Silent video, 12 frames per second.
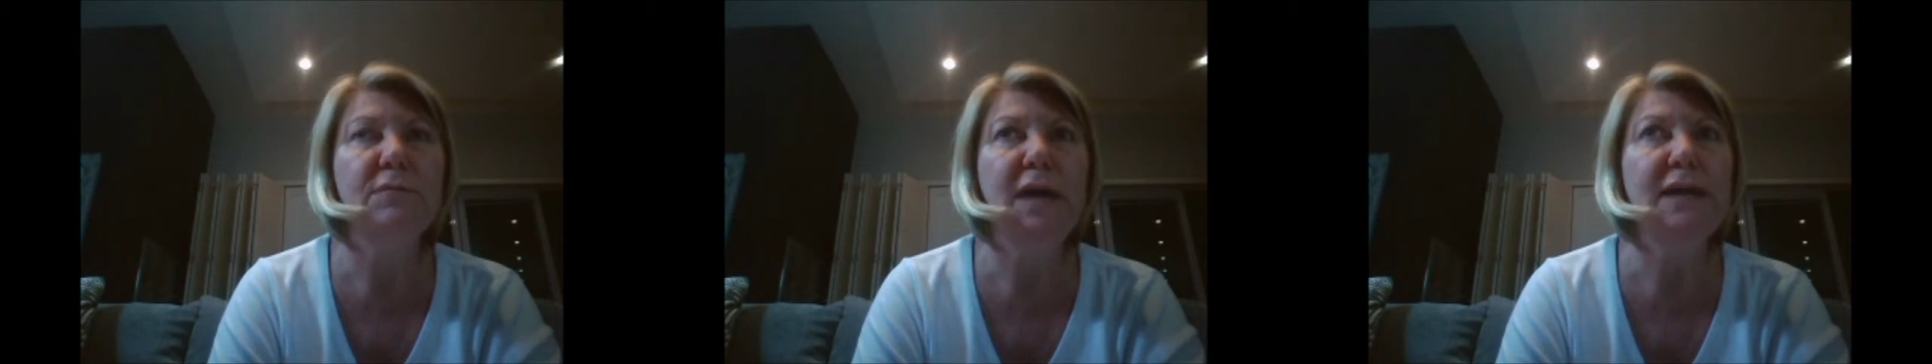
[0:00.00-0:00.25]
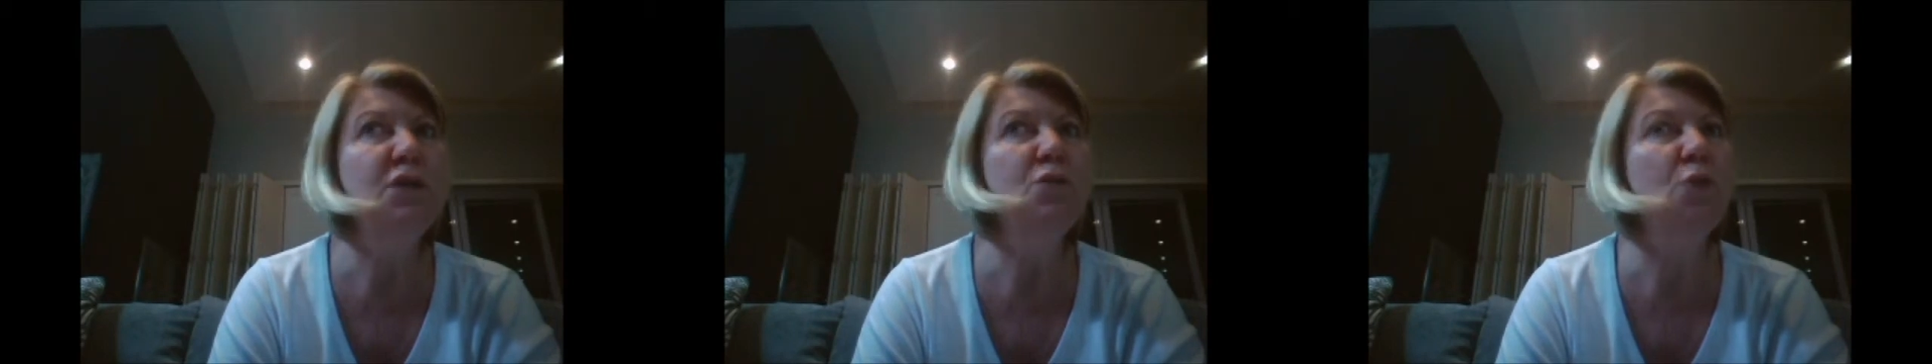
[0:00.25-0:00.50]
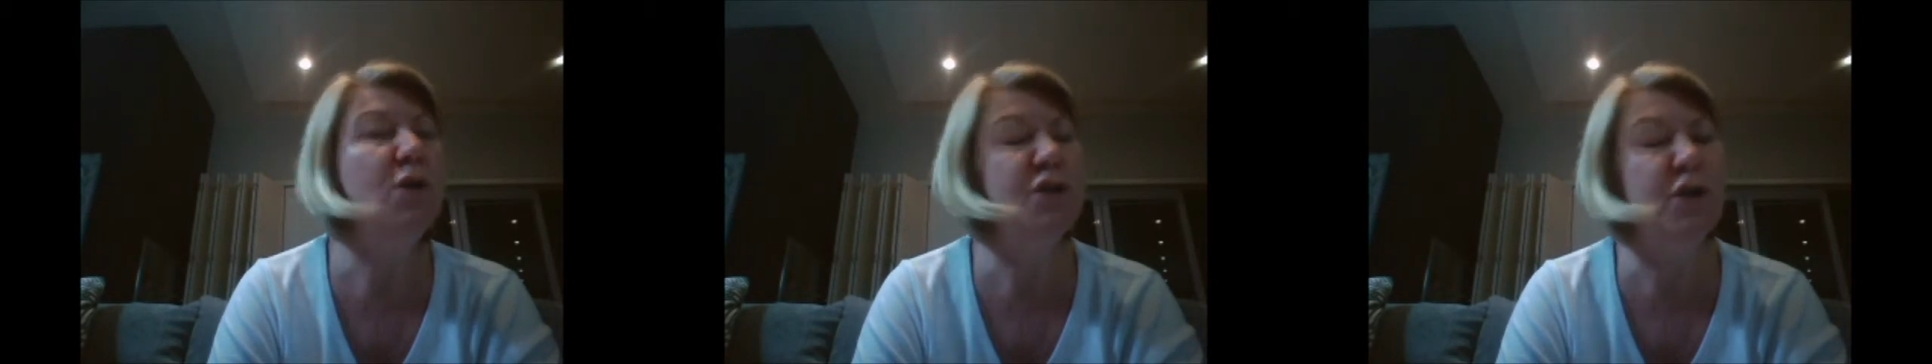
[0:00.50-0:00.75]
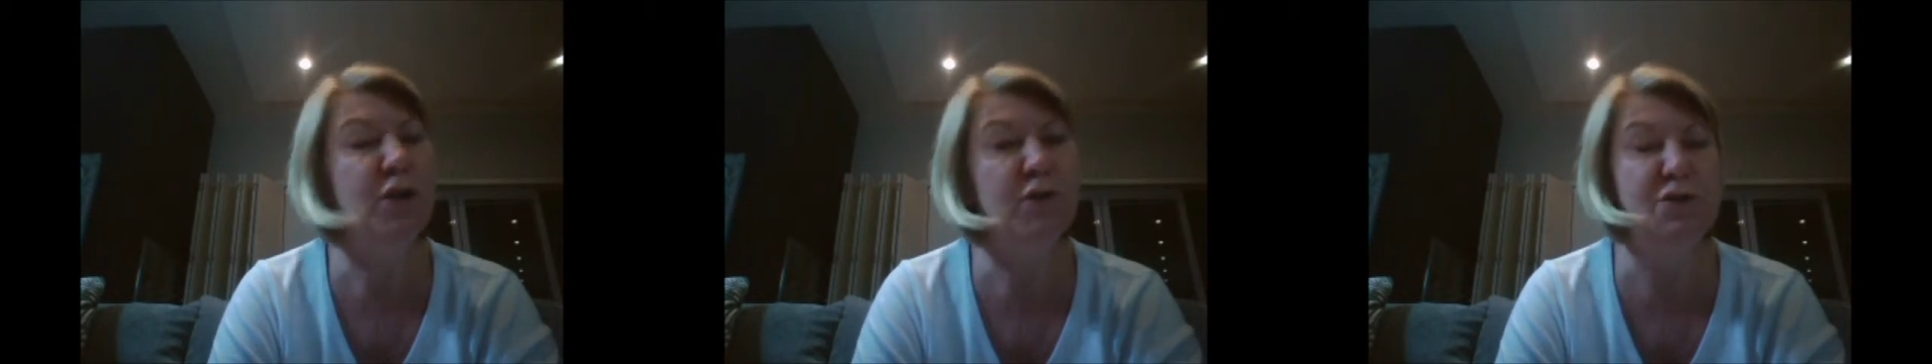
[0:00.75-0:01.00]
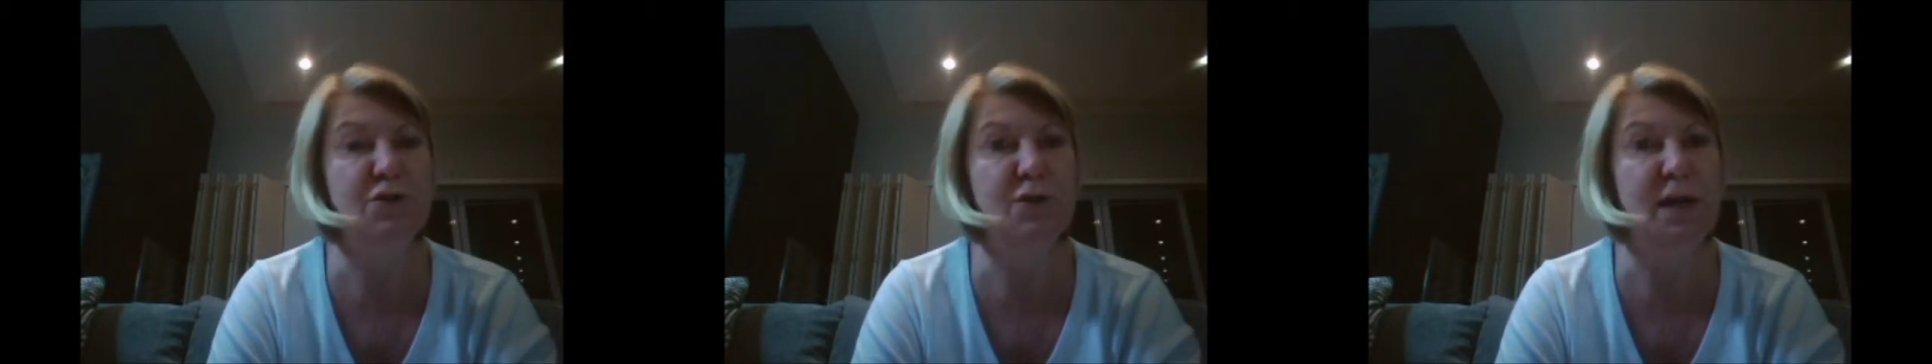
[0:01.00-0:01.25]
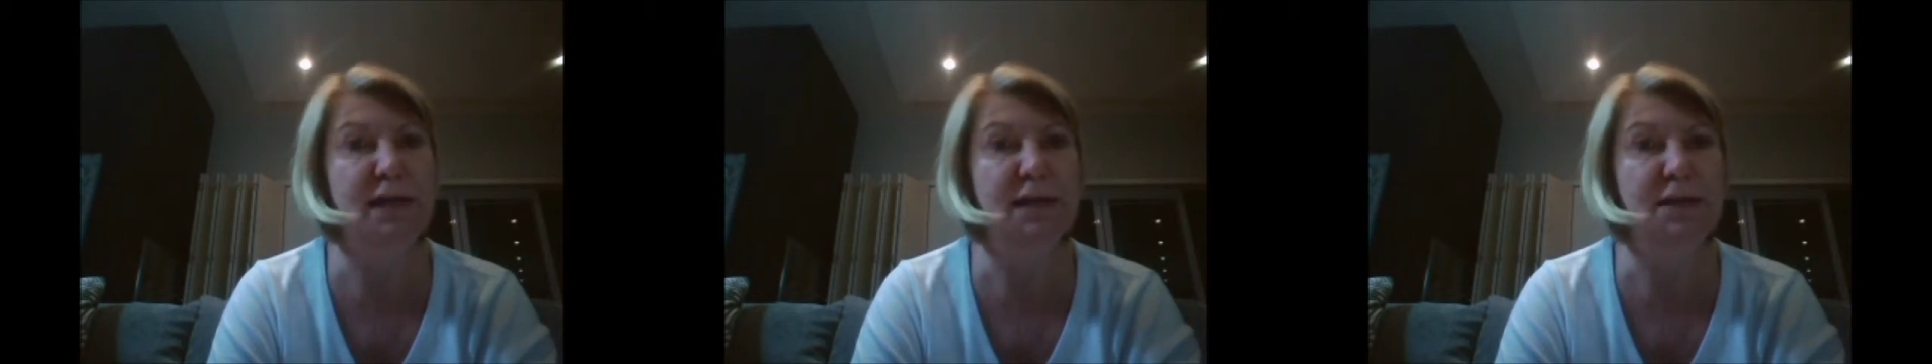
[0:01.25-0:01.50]
I didn't want to go to
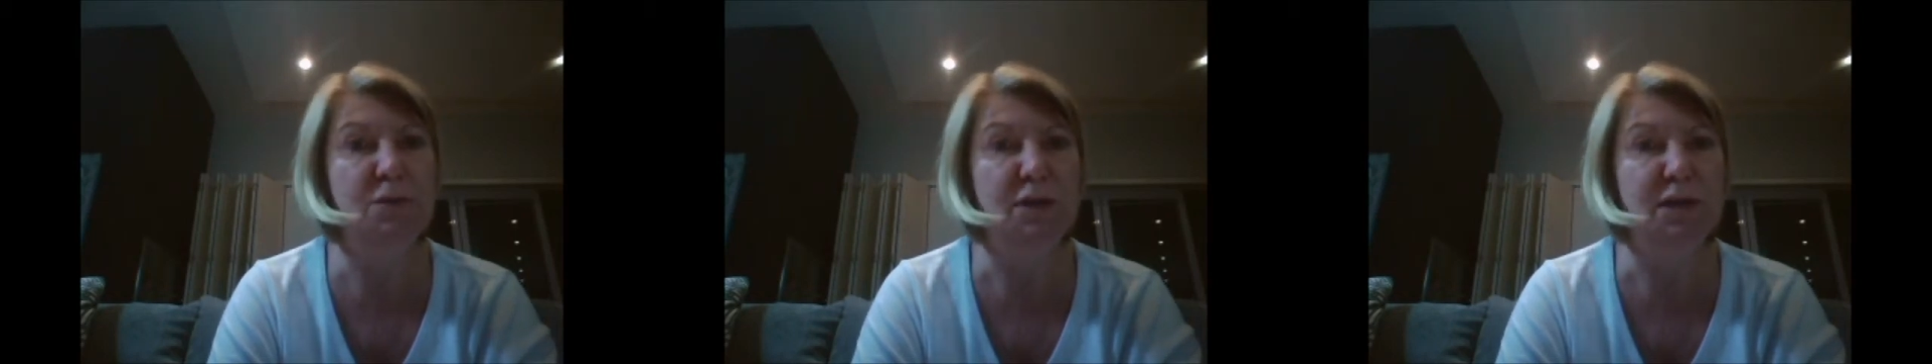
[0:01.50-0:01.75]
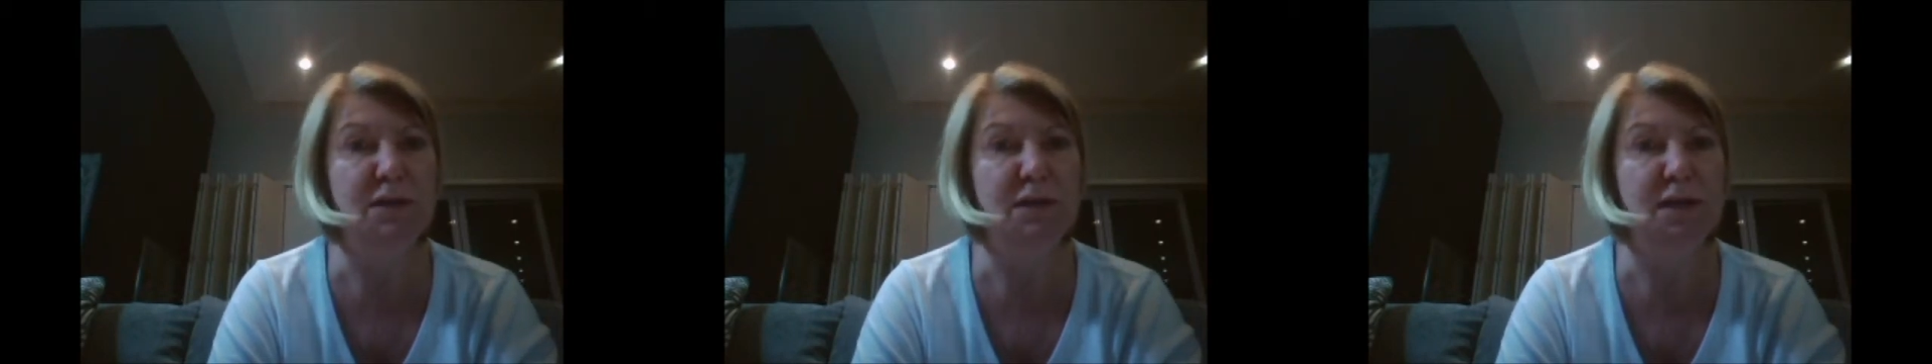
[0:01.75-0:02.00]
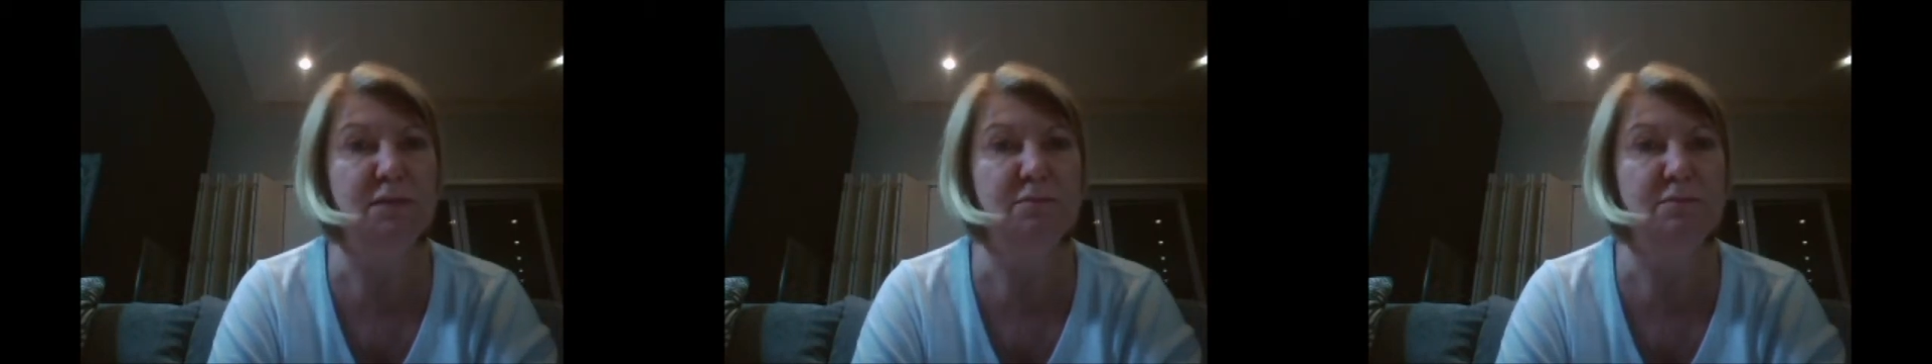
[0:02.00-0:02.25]
Australia in winter